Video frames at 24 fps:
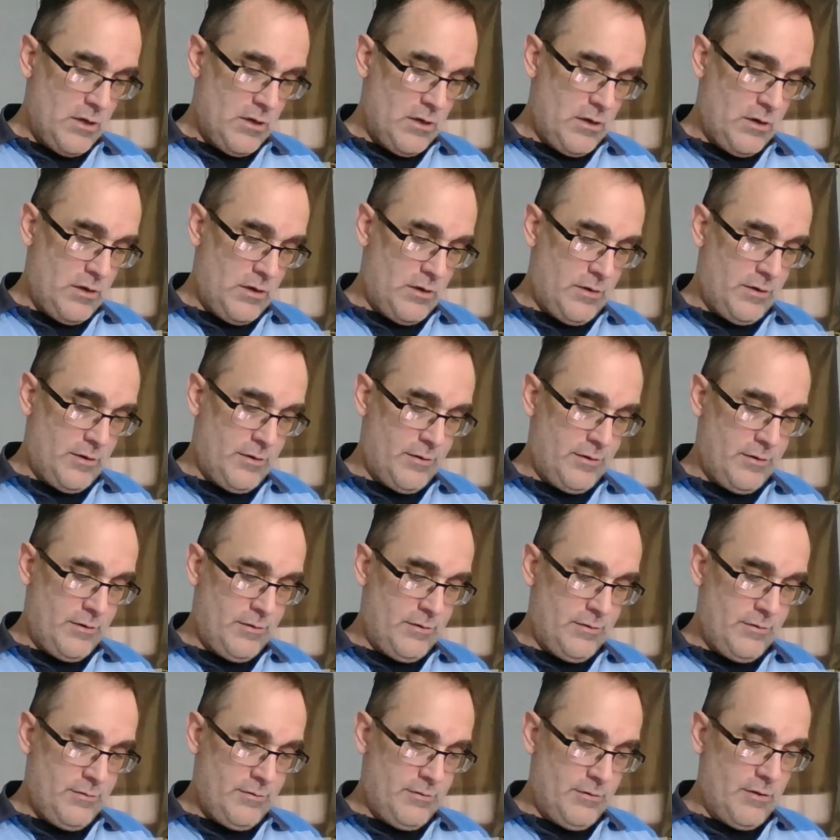
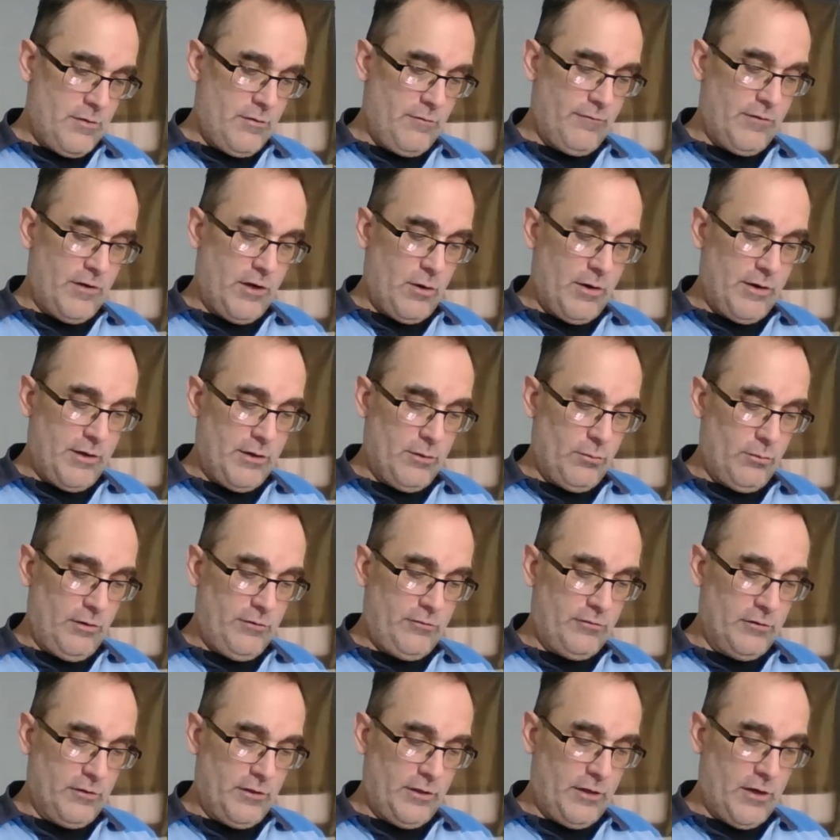Uh, another video I did
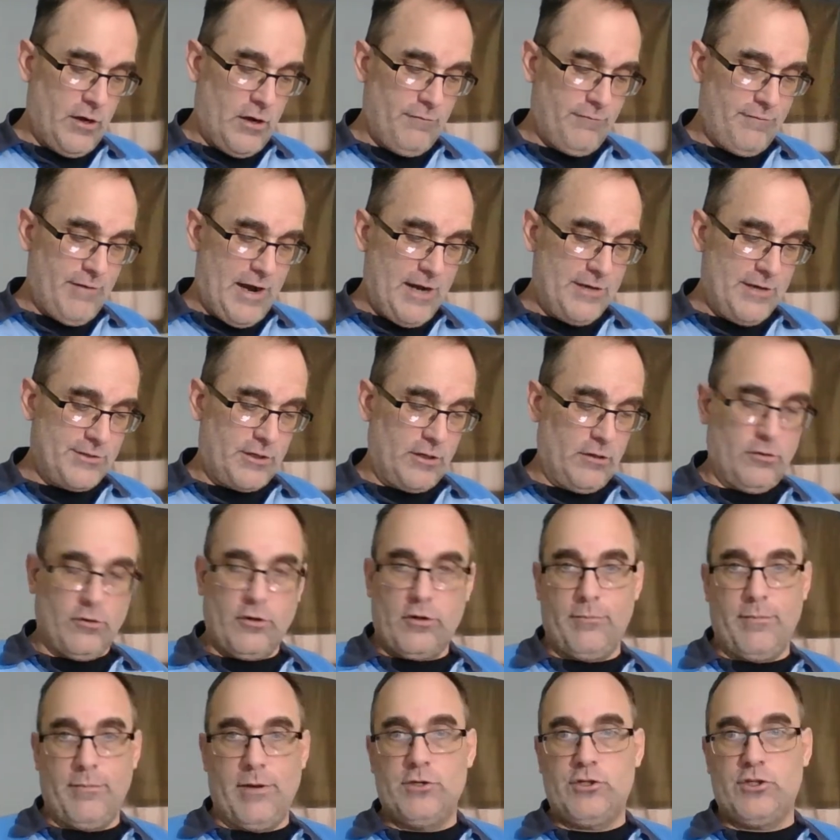recently on vascular
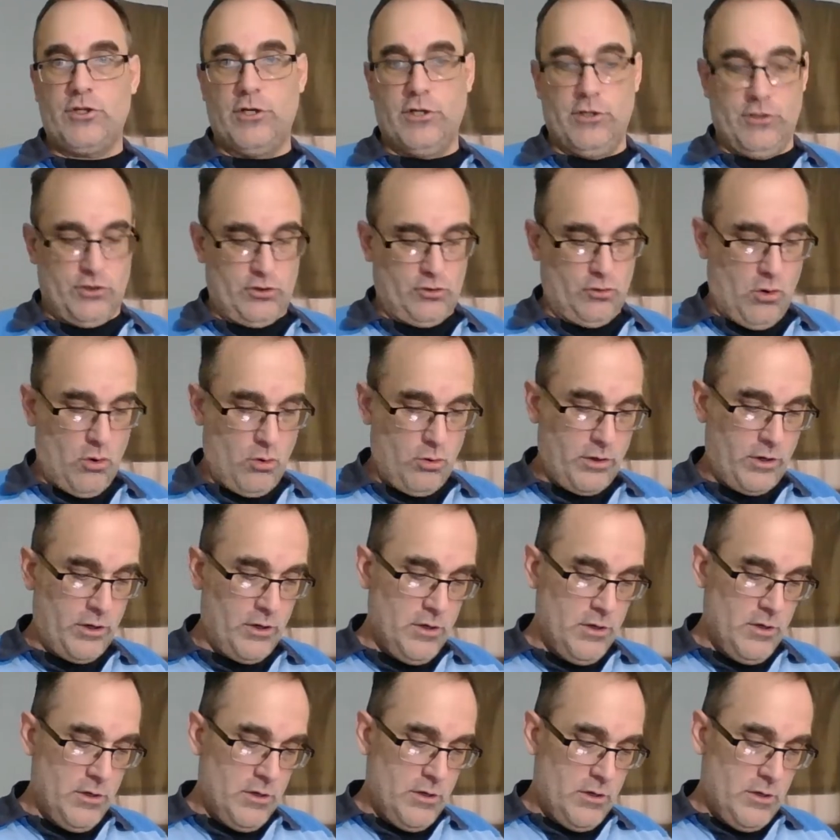dementia and stroke.
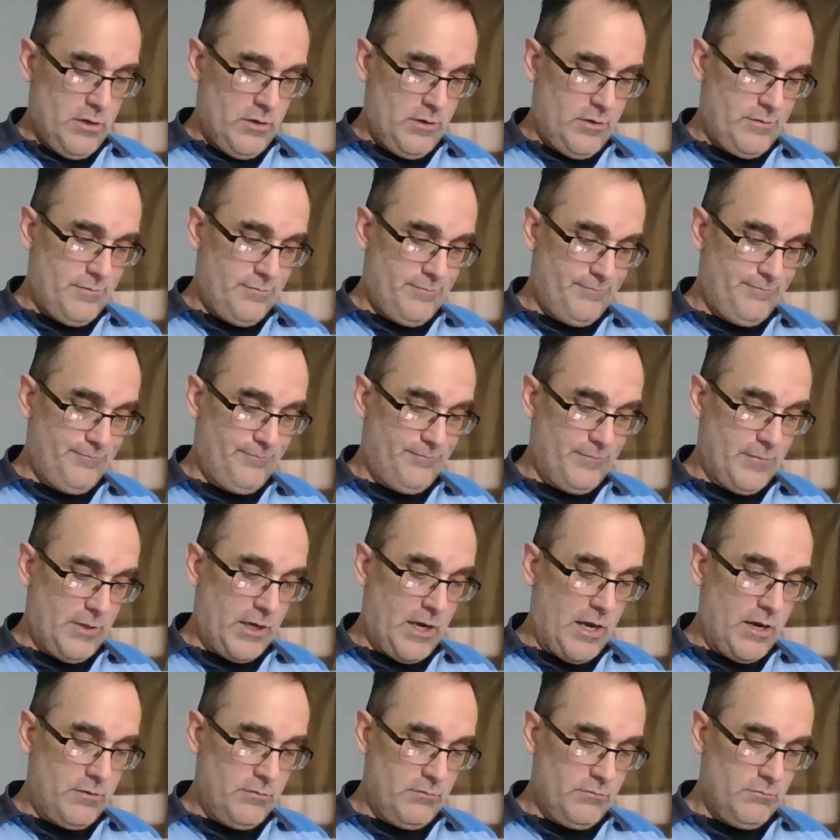
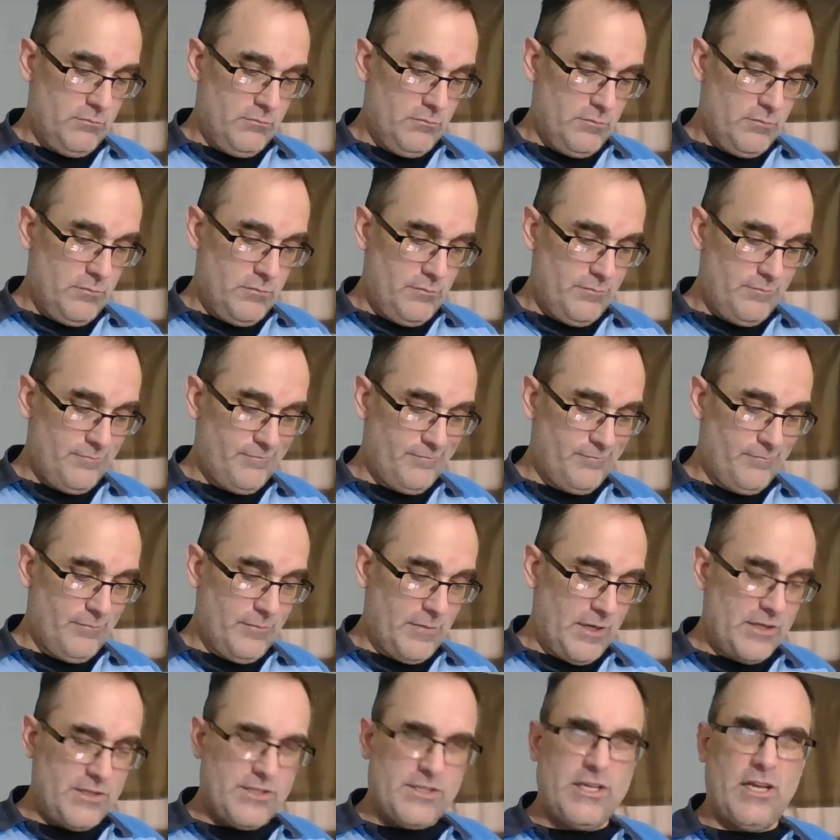Again,
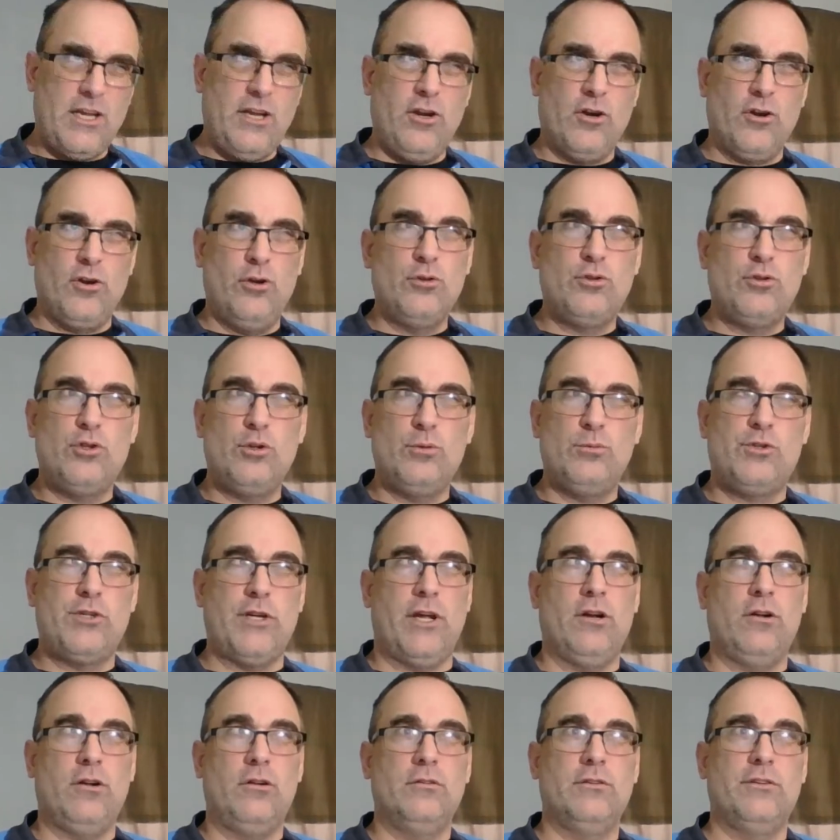they say your YouTube
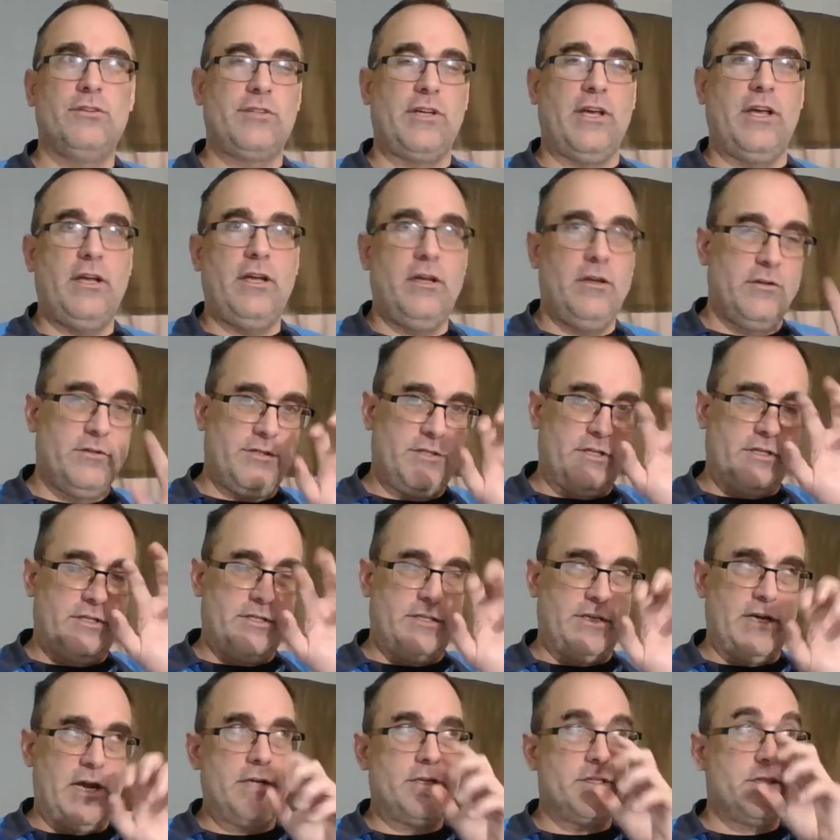channel is a
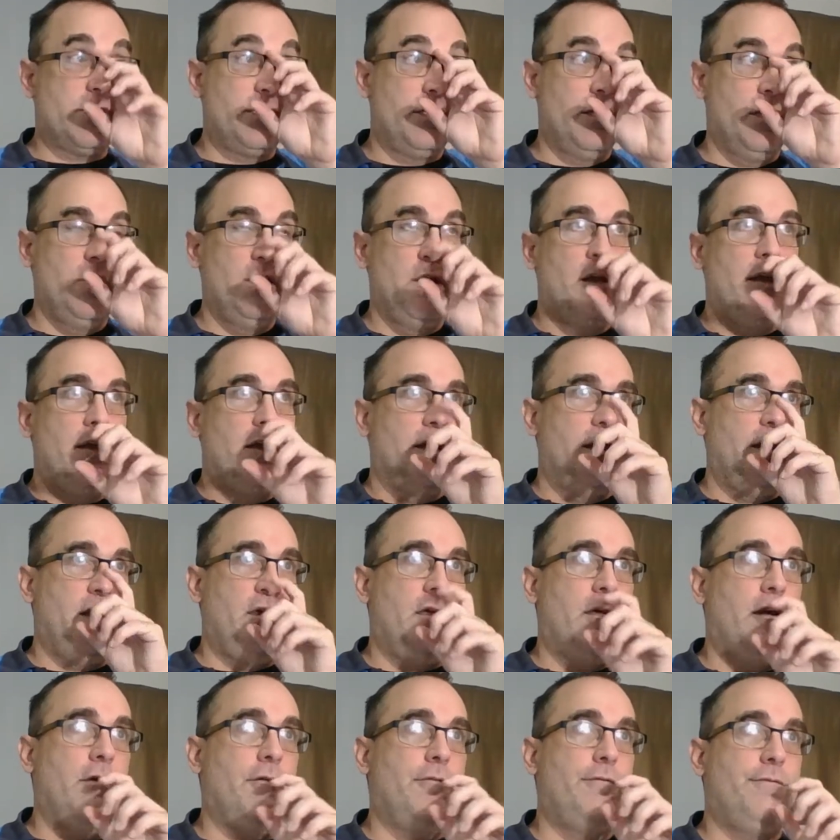success
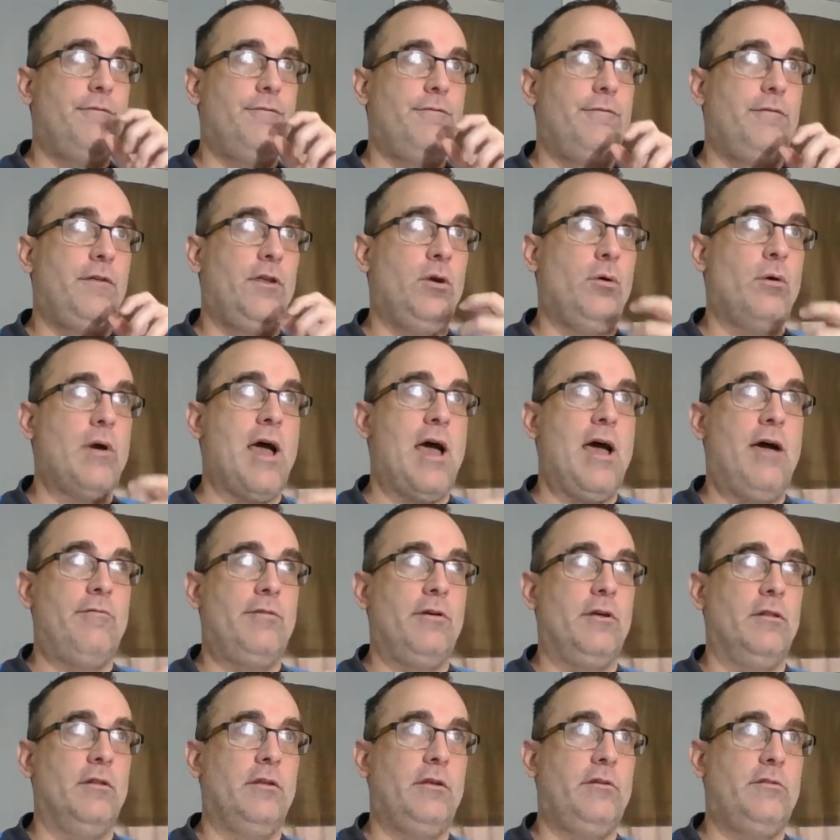if you have
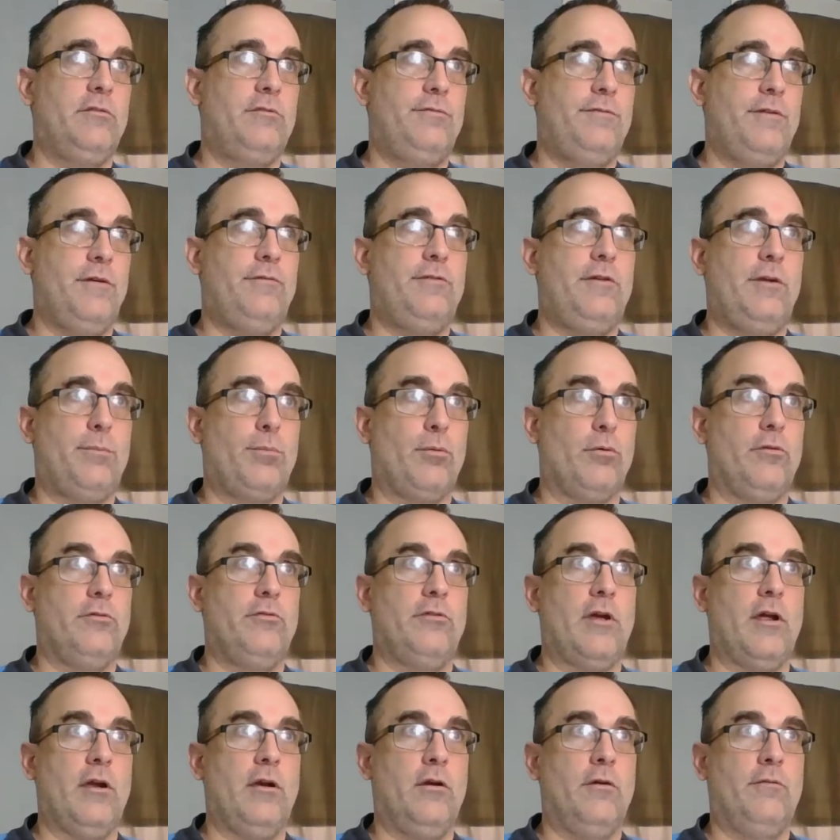at least fifty
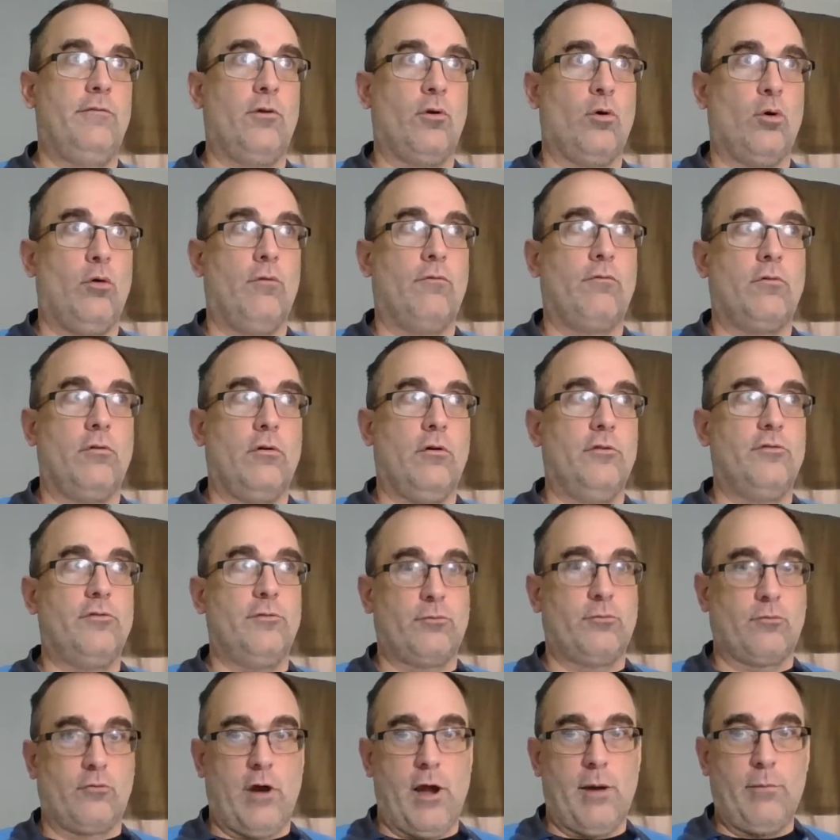percent of your overall
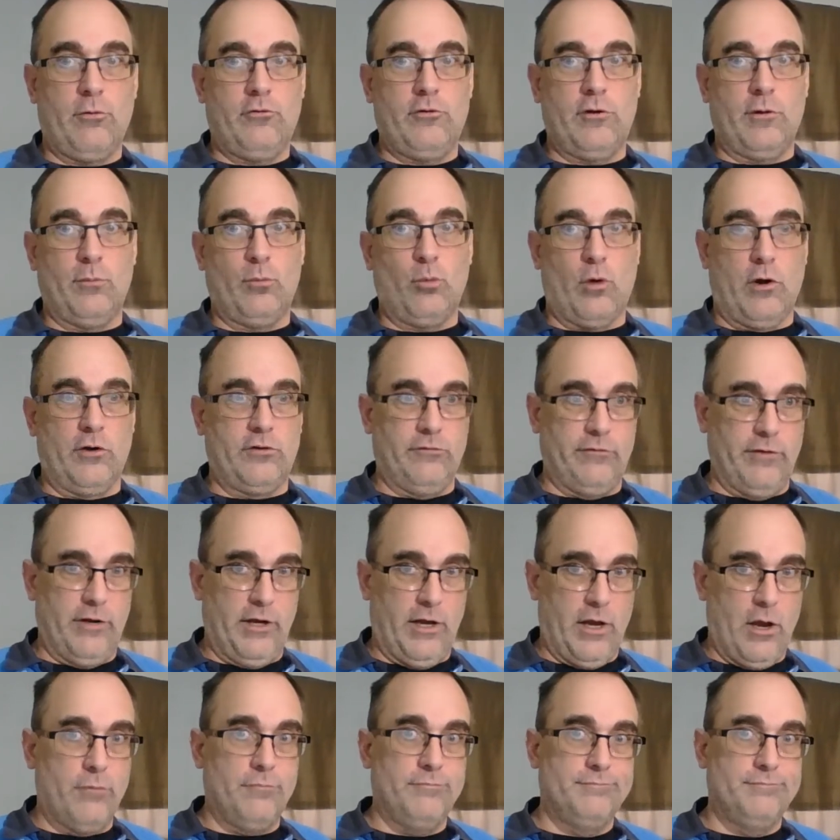subscribership watch a video.